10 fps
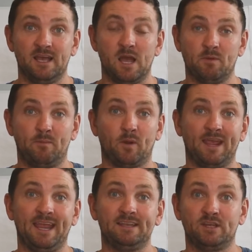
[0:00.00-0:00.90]
and we'll put
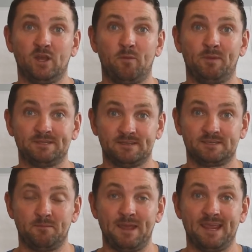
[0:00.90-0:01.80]
it into your business
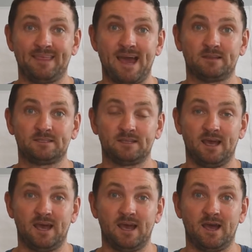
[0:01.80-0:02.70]
to make that
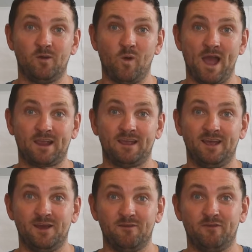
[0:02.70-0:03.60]
work
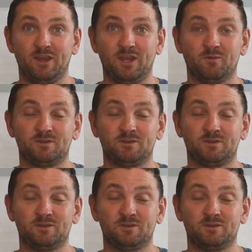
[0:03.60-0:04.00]
for you.